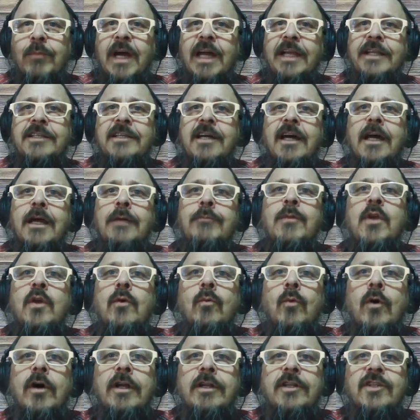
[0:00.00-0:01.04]
by time you
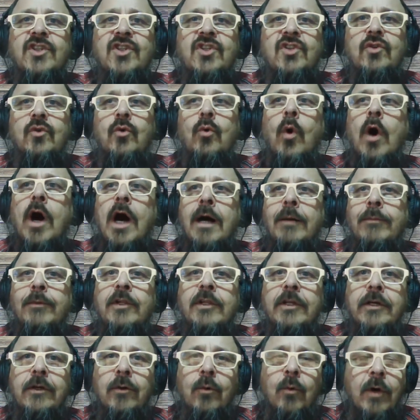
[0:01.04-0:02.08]
want to
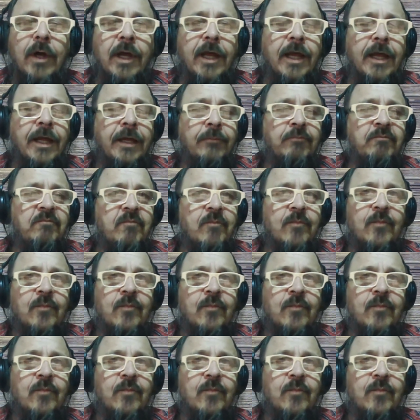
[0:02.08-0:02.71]
squabble it away,